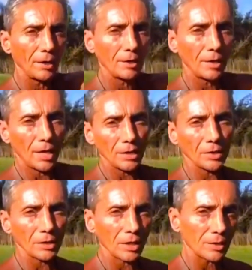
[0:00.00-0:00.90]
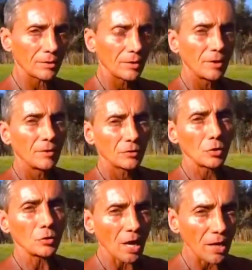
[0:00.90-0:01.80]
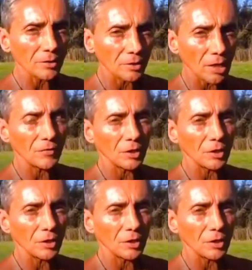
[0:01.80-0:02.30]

How do you think they got 2017